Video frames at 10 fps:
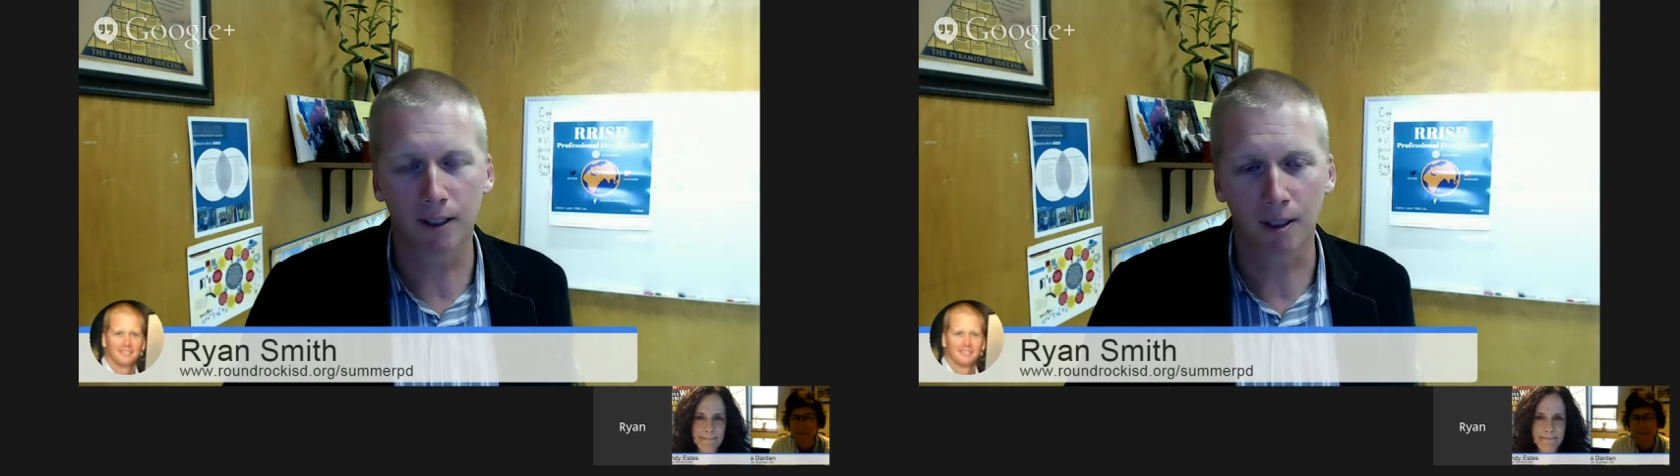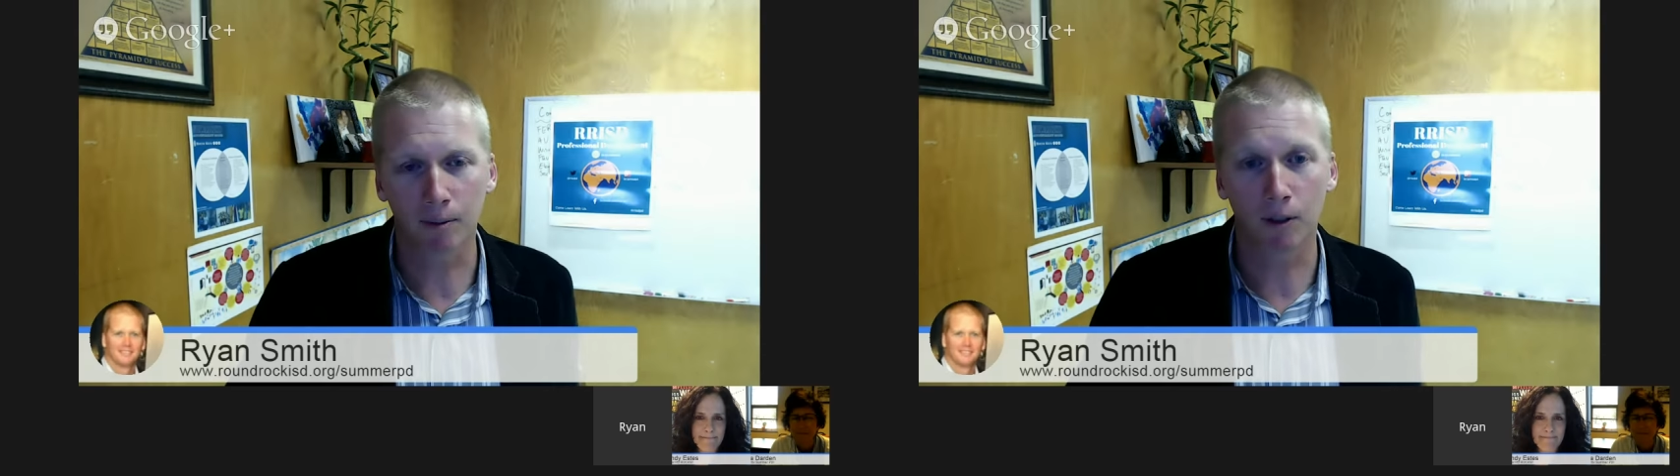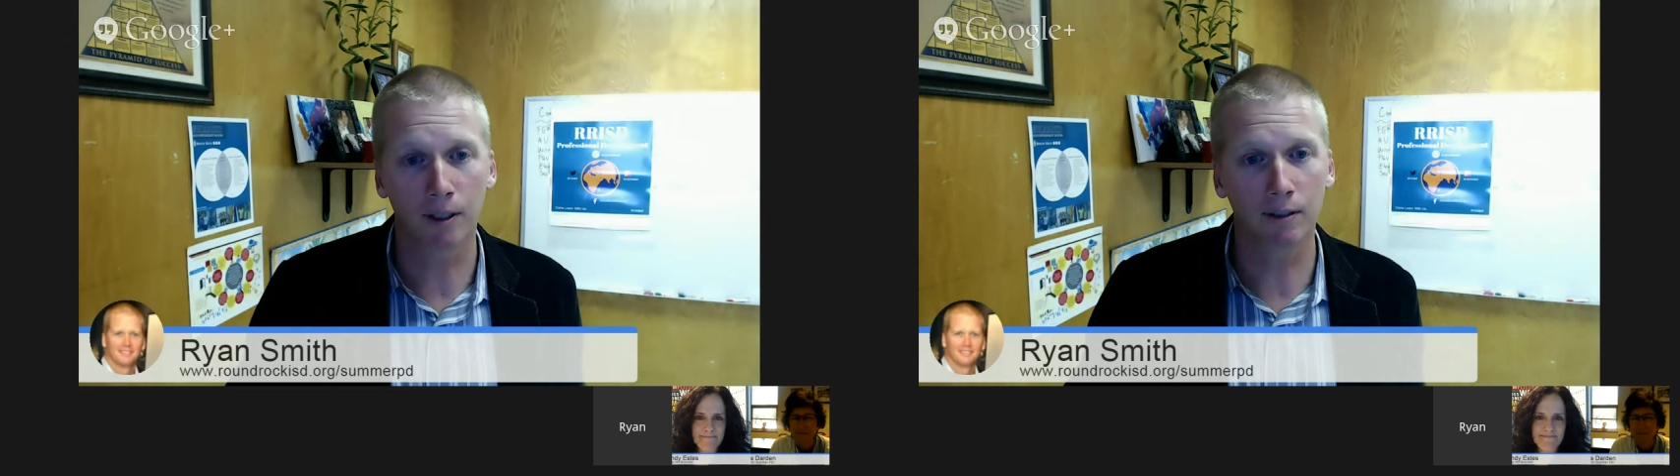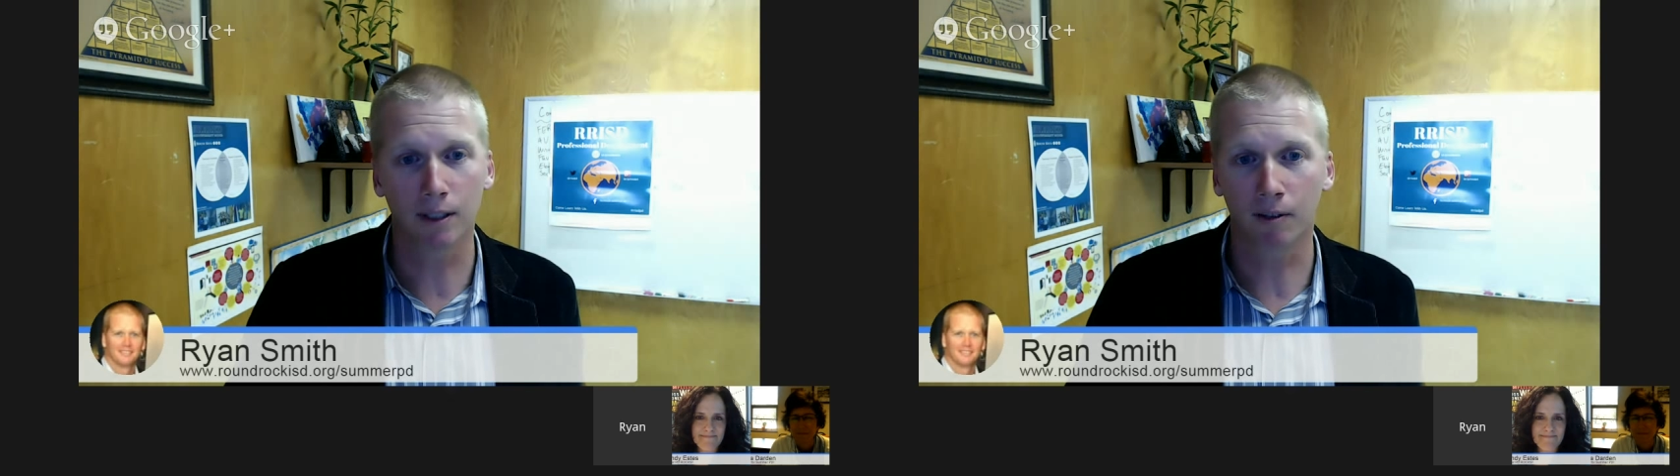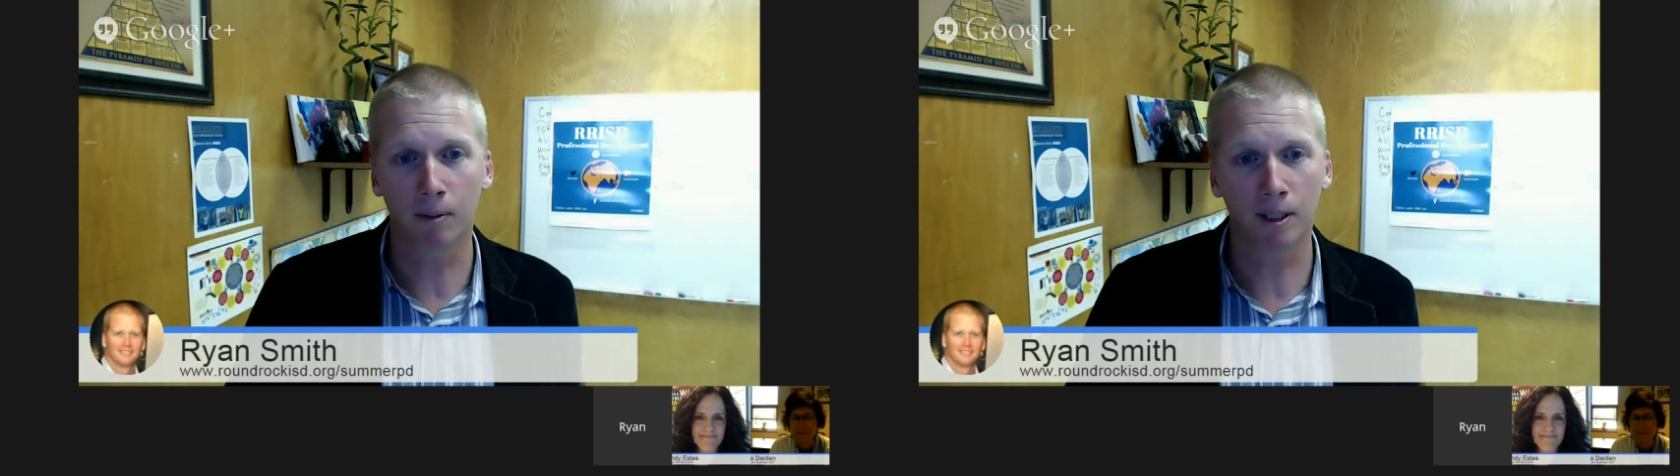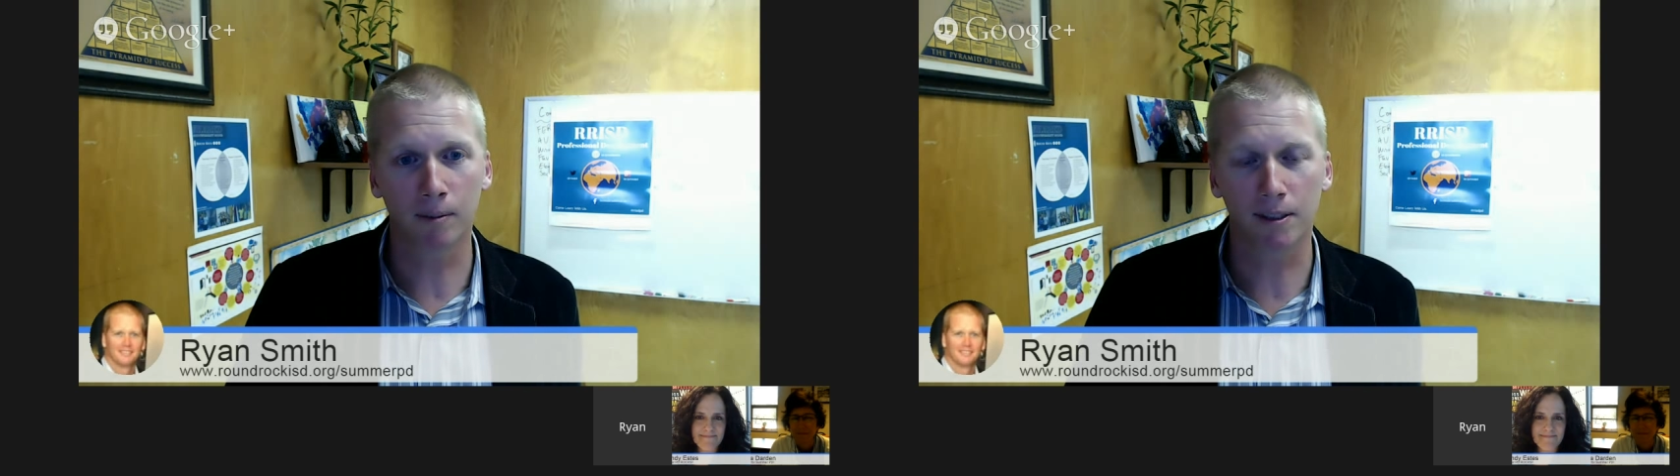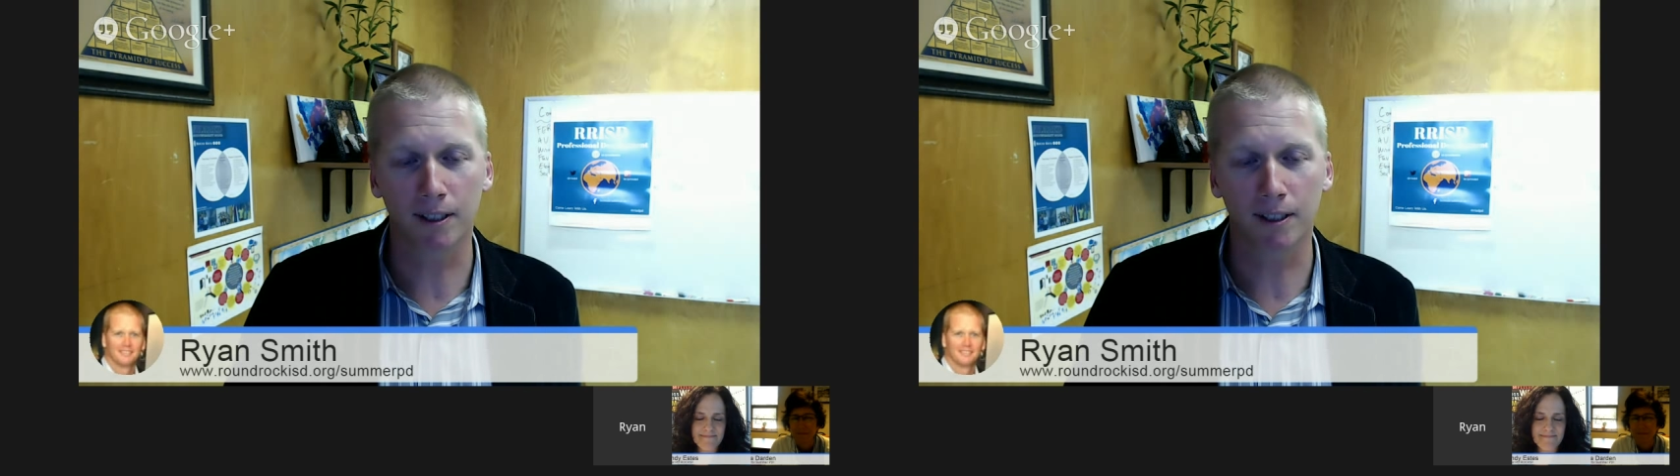Go ahead and everybody can be